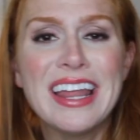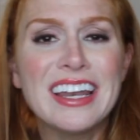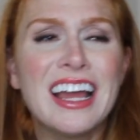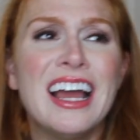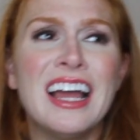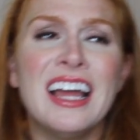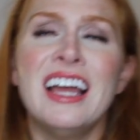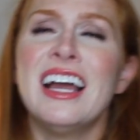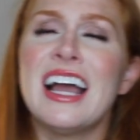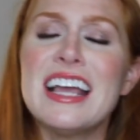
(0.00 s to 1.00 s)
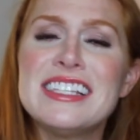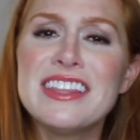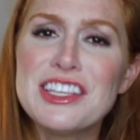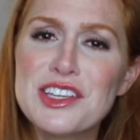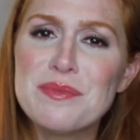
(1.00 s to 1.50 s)
and I
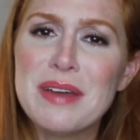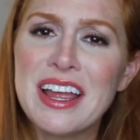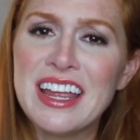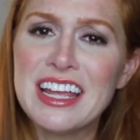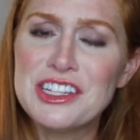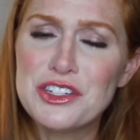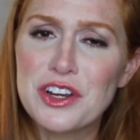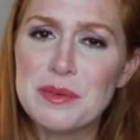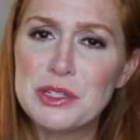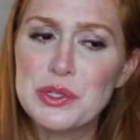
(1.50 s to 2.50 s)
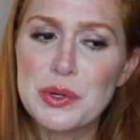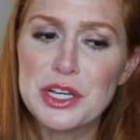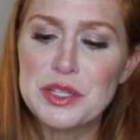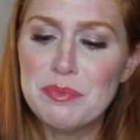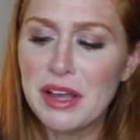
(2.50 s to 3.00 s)
said this on my Instagram
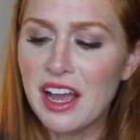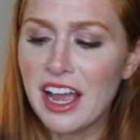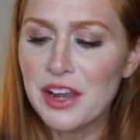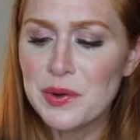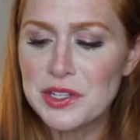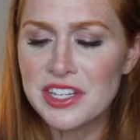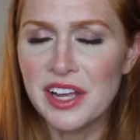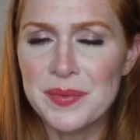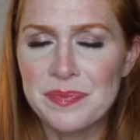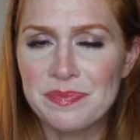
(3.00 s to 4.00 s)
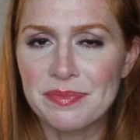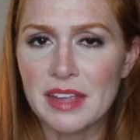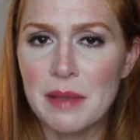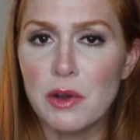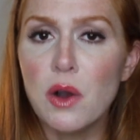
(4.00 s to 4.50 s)
stories, but I always
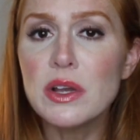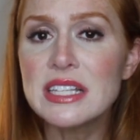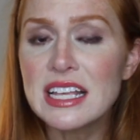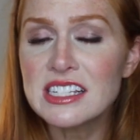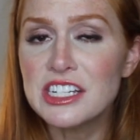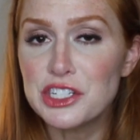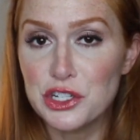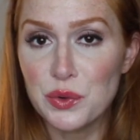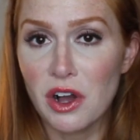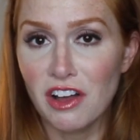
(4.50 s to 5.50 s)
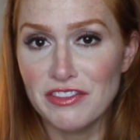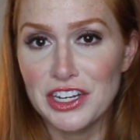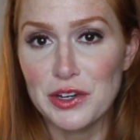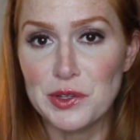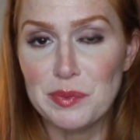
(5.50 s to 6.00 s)
I'm always hesitant to do haul
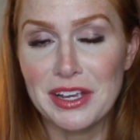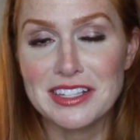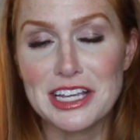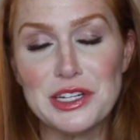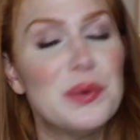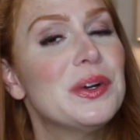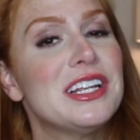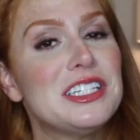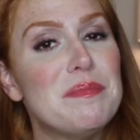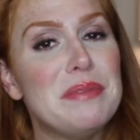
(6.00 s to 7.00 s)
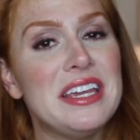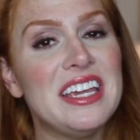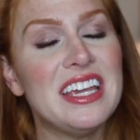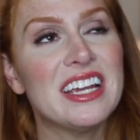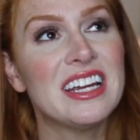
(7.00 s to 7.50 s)
videos because I don't want it to
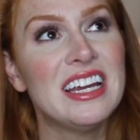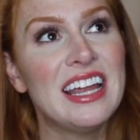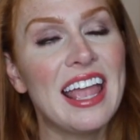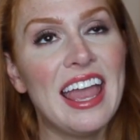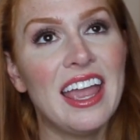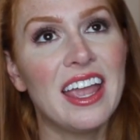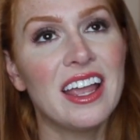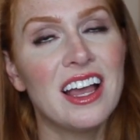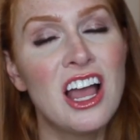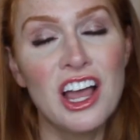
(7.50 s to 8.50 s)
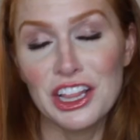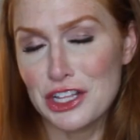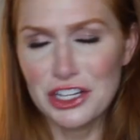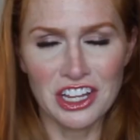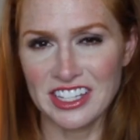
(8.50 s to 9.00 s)
be a
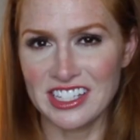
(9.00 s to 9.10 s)
look at all the